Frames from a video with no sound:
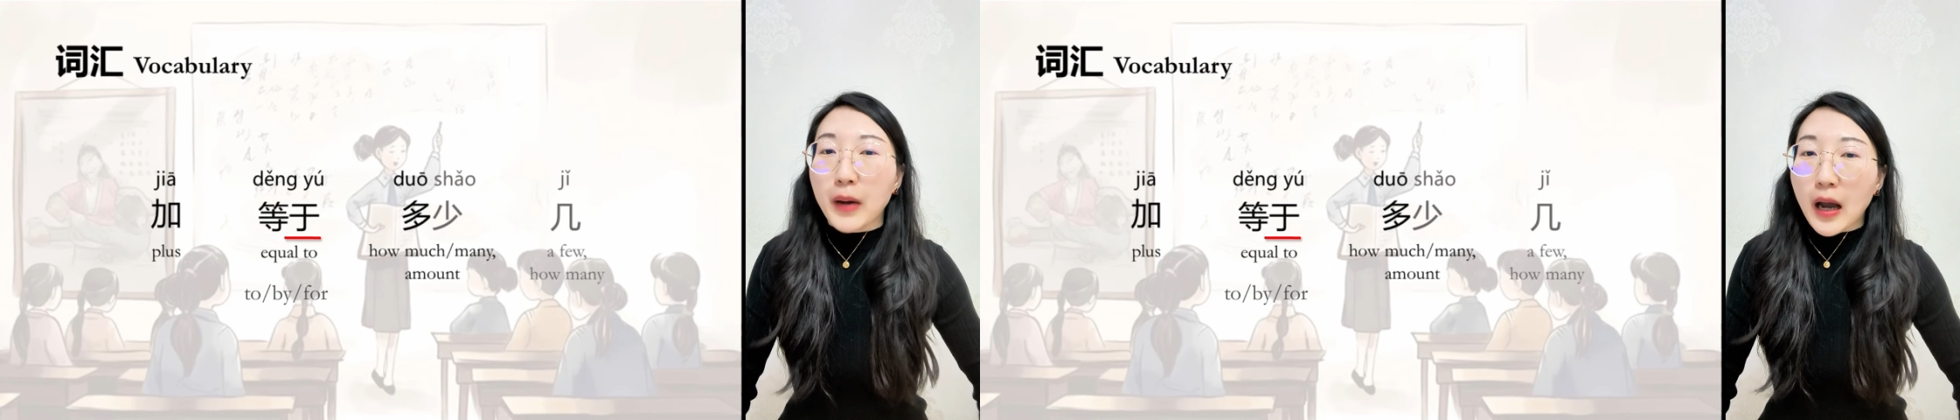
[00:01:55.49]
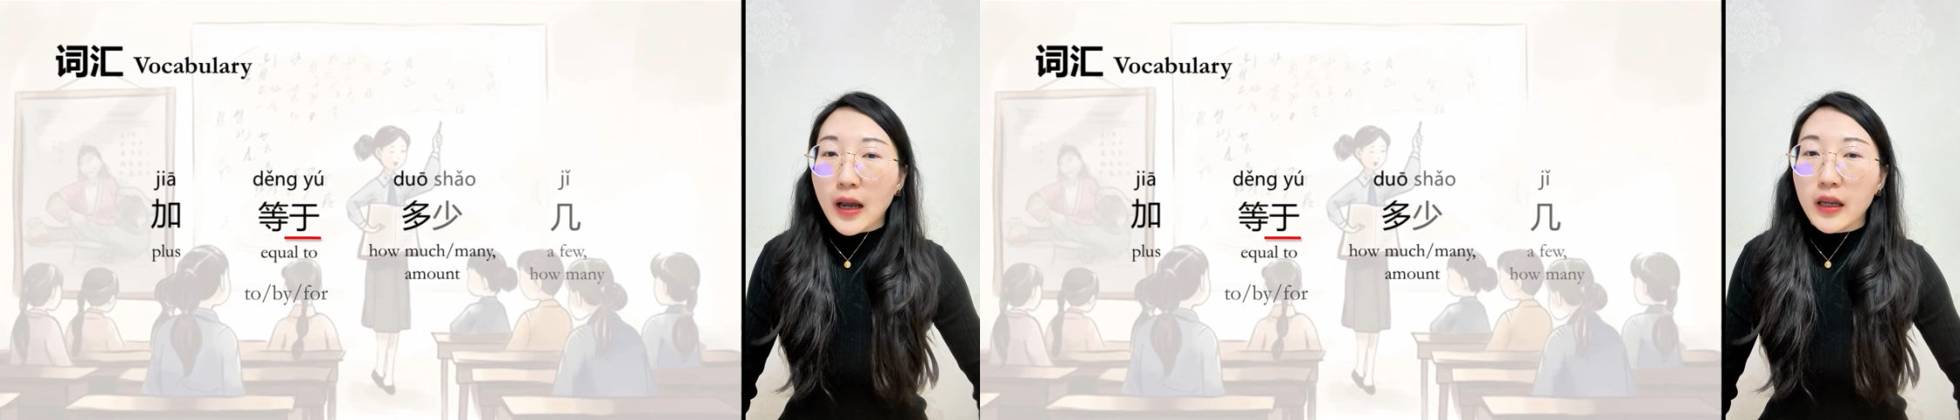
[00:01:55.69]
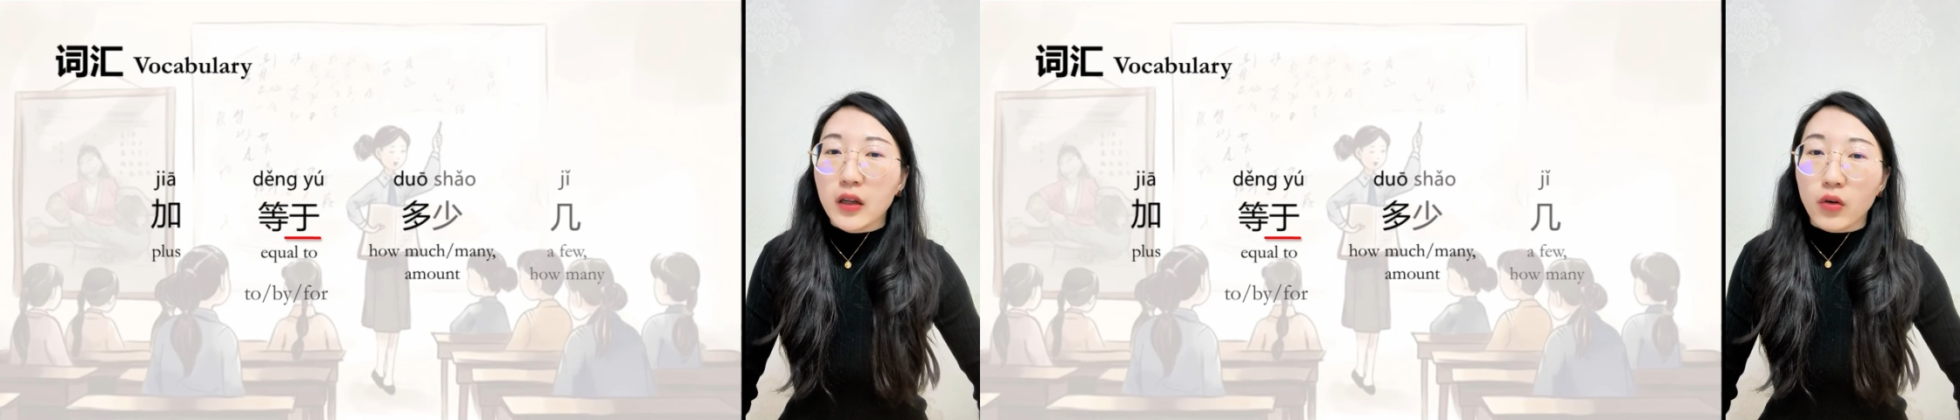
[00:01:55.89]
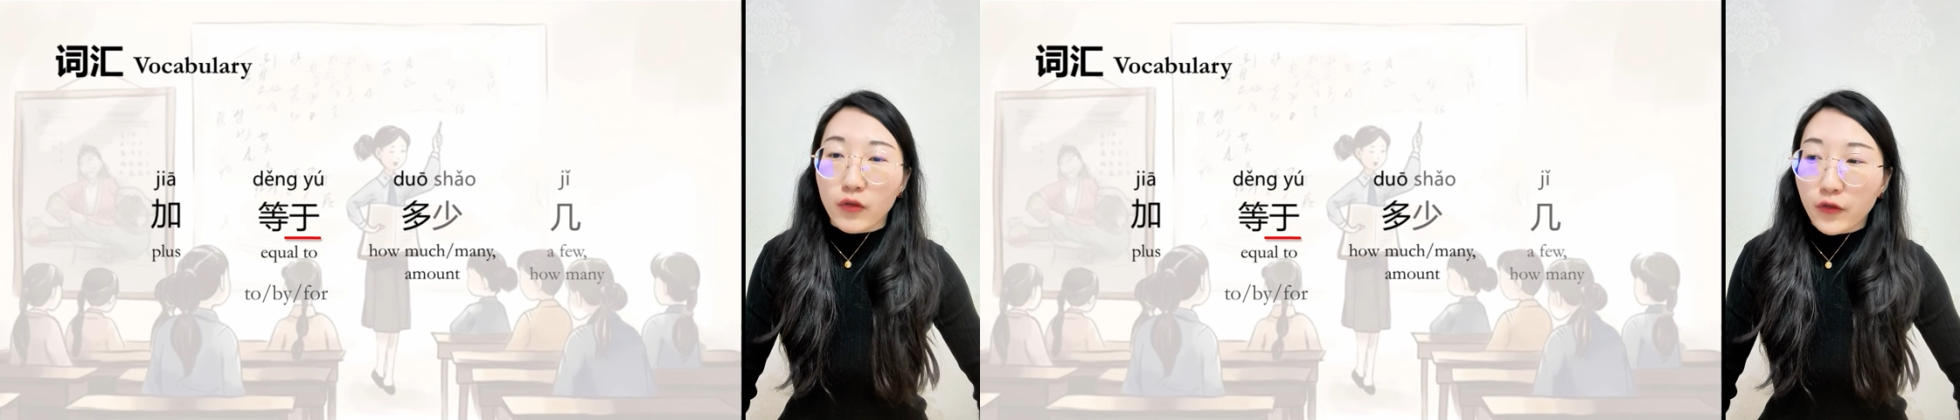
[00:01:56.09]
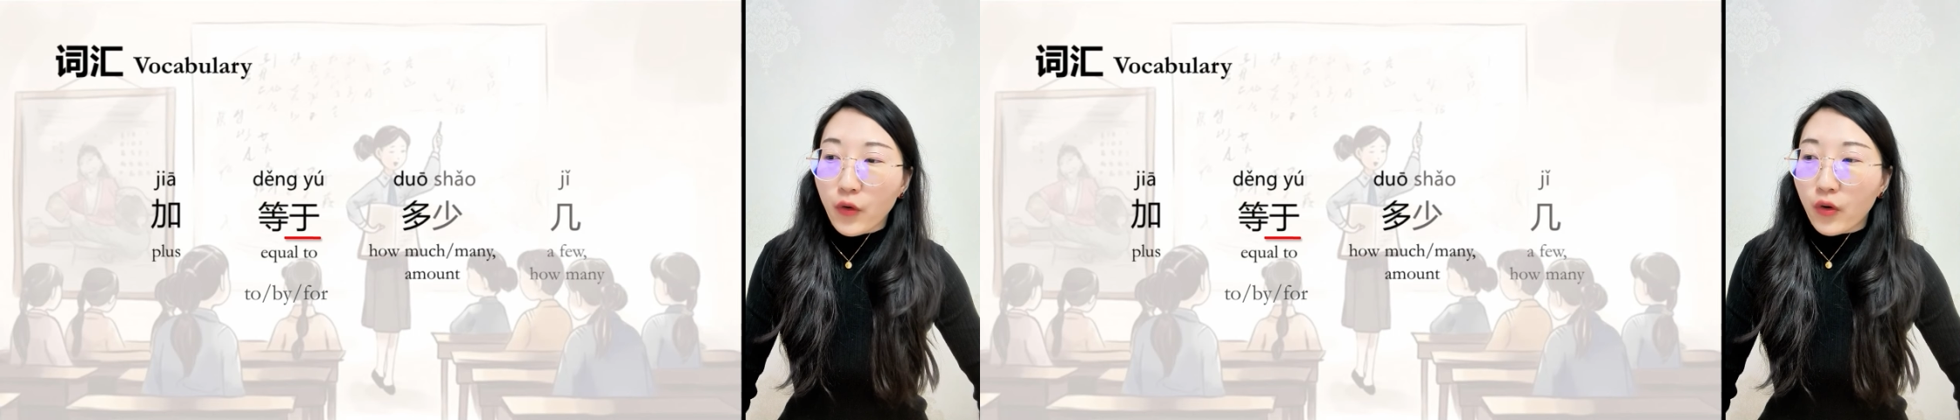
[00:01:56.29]
by, or
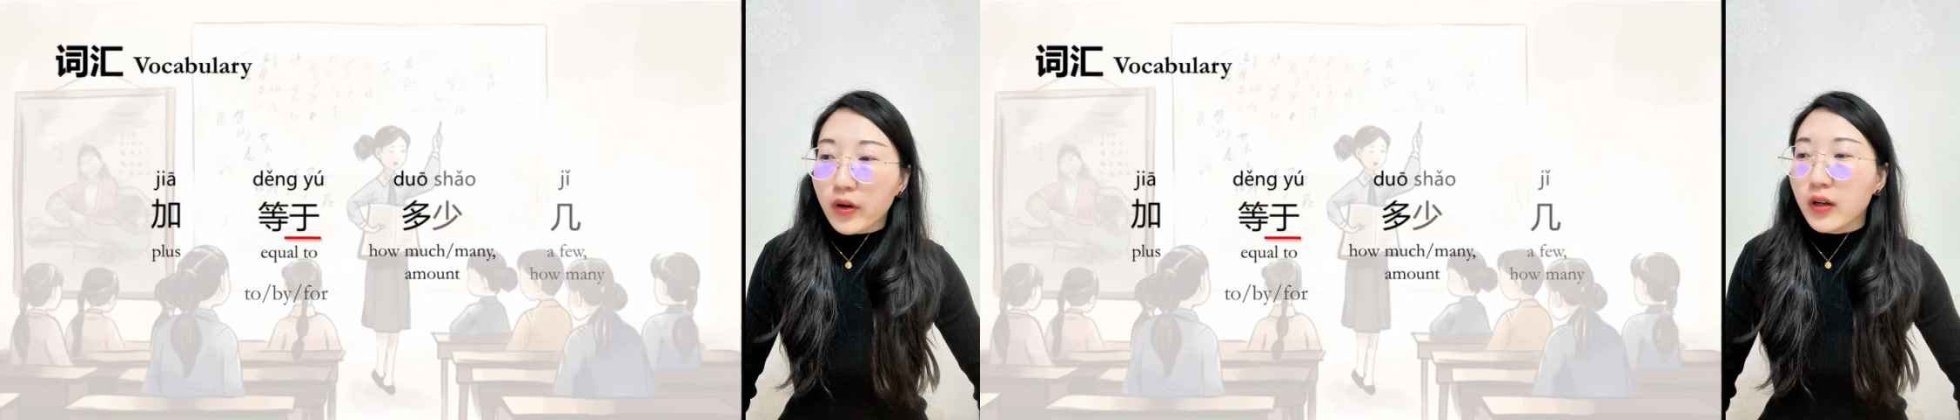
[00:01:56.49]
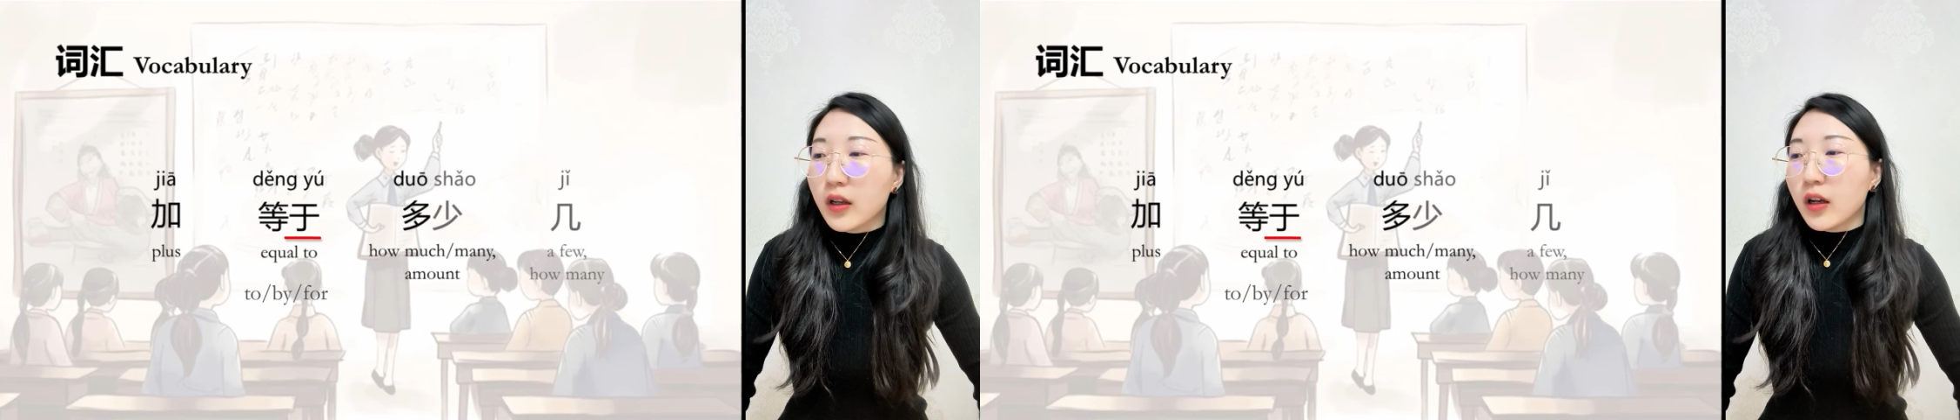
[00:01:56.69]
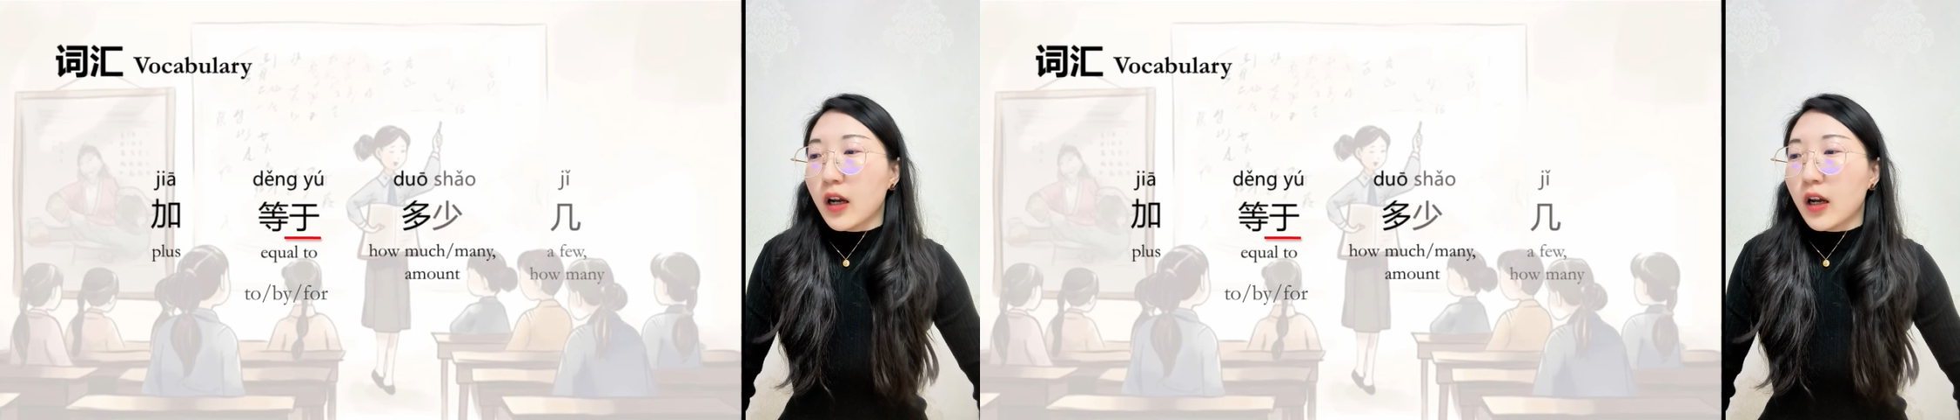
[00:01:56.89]
for,